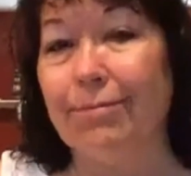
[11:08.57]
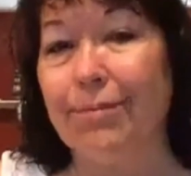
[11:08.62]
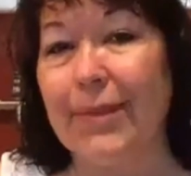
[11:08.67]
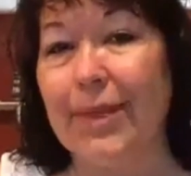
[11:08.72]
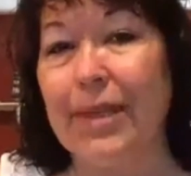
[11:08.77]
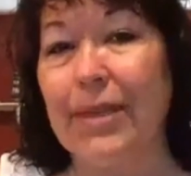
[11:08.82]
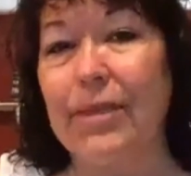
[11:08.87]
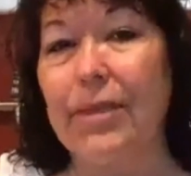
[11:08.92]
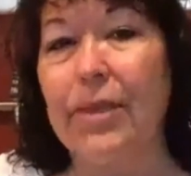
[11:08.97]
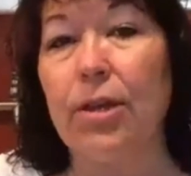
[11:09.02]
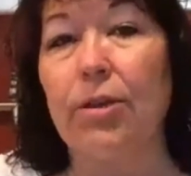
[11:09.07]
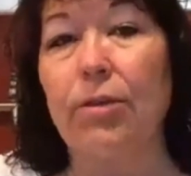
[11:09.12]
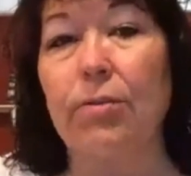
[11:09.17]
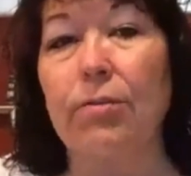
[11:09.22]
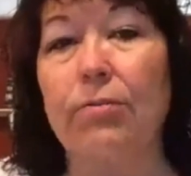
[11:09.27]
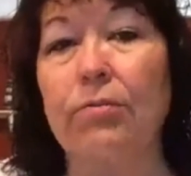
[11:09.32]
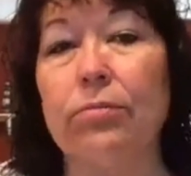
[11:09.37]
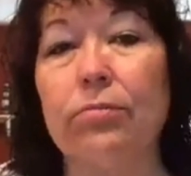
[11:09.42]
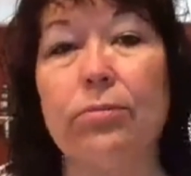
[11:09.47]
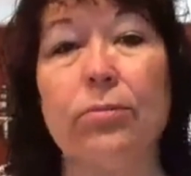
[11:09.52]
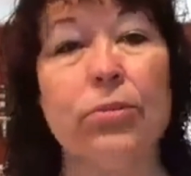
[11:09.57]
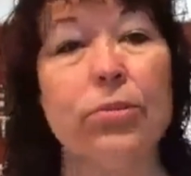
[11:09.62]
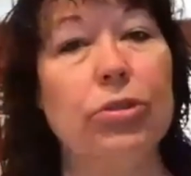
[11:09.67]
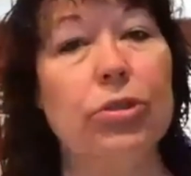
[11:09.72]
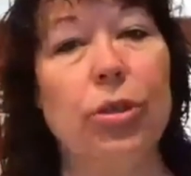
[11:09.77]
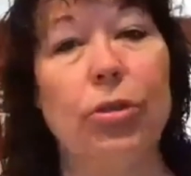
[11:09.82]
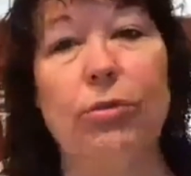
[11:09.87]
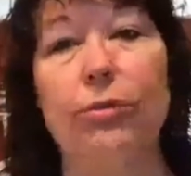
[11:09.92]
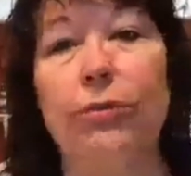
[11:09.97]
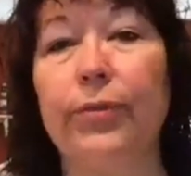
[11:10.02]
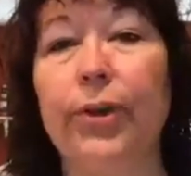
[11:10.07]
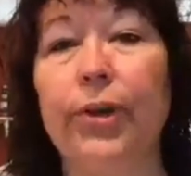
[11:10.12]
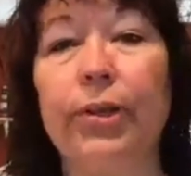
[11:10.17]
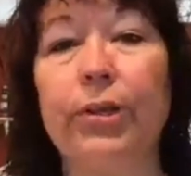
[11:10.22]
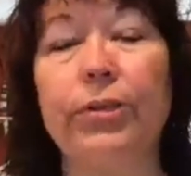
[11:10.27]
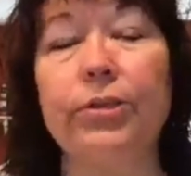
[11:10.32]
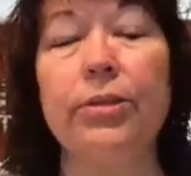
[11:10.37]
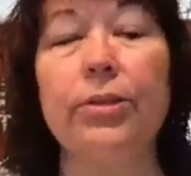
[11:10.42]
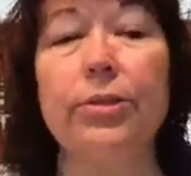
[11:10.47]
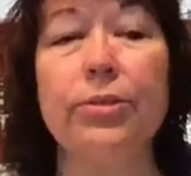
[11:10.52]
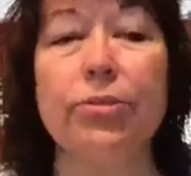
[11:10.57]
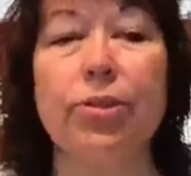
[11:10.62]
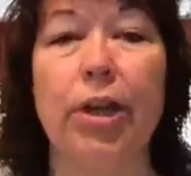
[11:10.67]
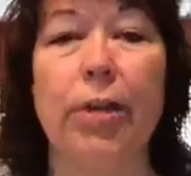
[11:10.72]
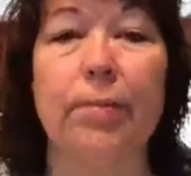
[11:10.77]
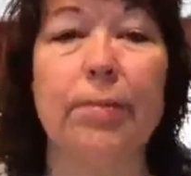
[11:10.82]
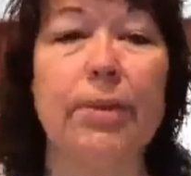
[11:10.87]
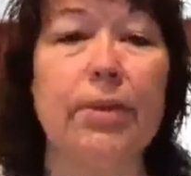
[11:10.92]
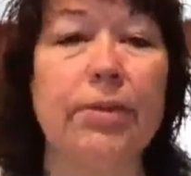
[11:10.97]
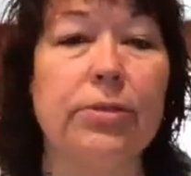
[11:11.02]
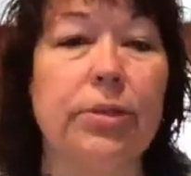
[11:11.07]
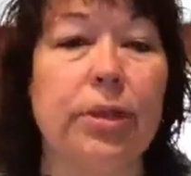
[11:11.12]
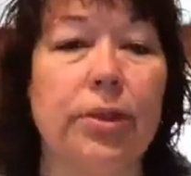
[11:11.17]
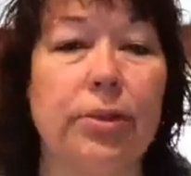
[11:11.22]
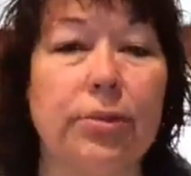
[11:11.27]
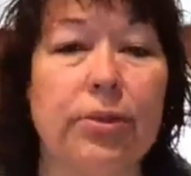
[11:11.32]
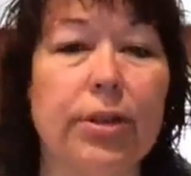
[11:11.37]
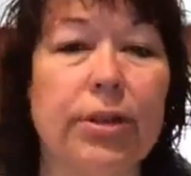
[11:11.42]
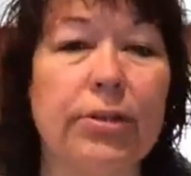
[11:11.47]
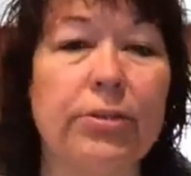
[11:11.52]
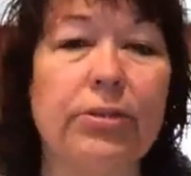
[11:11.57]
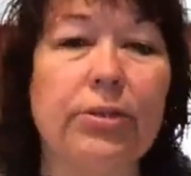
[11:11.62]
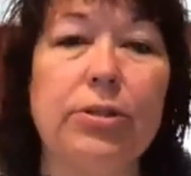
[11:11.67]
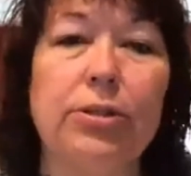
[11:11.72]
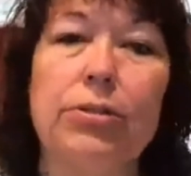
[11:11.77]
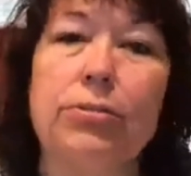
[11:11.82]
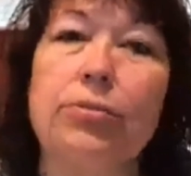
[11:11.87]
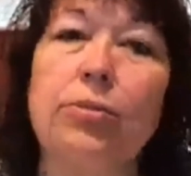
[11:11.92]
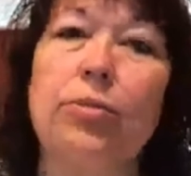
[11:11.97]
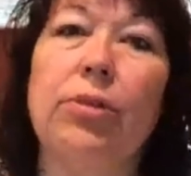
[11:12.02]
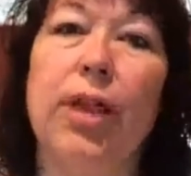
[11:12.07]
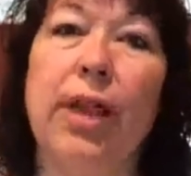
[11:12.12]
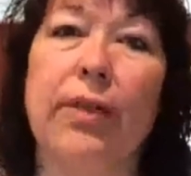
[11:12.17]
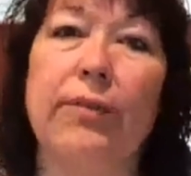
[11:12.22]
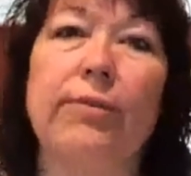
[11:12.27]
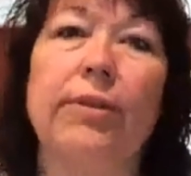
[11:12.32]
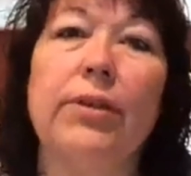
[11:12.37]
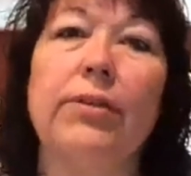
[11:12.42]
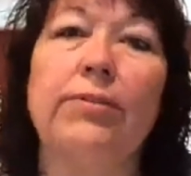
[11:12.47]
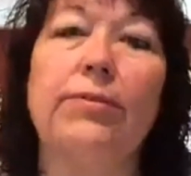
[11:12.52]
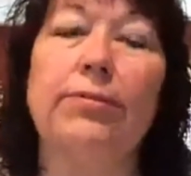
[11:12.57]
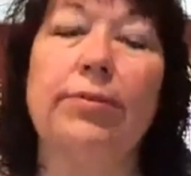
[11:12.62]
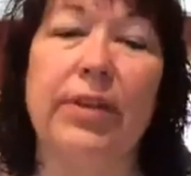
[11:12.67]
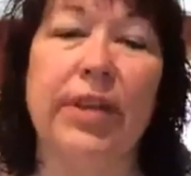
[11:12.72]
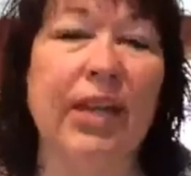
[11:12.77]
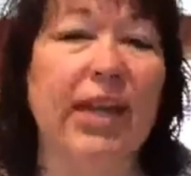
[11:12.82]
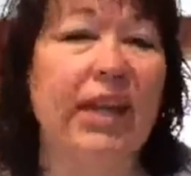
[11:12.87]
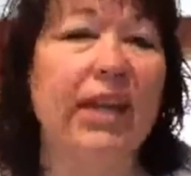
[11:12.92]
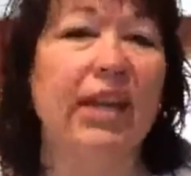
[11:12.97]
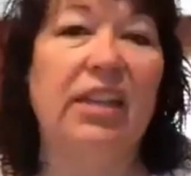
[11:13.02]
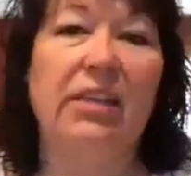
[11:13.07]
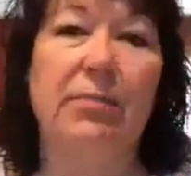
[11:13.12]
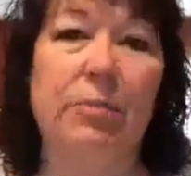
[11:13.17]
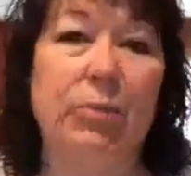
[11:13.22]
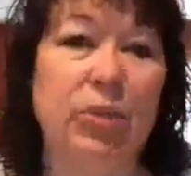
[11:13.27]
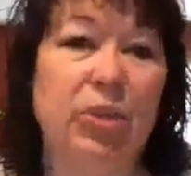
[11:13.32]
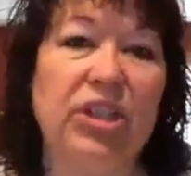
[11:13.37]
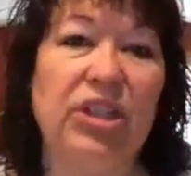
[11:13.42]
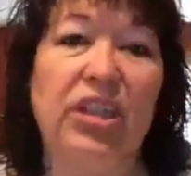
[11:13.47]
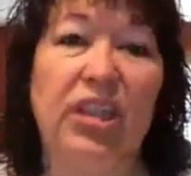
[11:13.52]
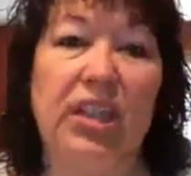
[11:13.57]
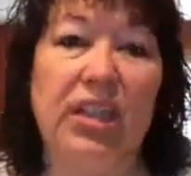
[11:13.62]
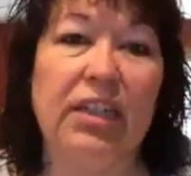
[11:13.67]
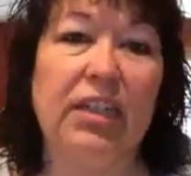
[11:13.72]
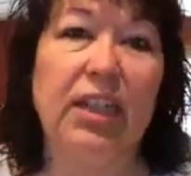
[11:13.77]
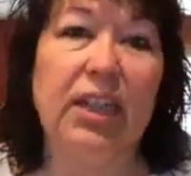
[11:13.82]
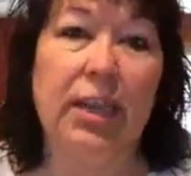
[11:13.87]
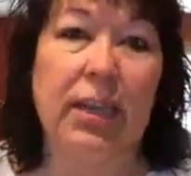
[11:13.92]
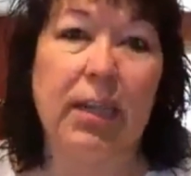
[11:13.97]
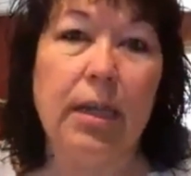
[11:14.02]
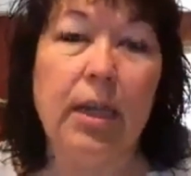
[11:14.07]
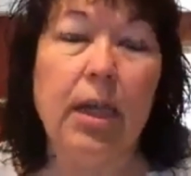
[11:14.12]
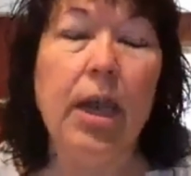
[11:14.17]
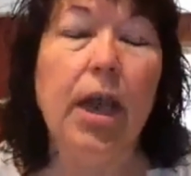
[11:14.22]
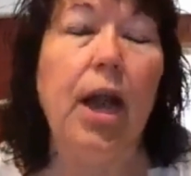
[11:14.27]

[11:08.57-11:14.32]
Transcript: So don't fall into the trap of the stubbornness, and you won't have the fanatic, moody kind of day.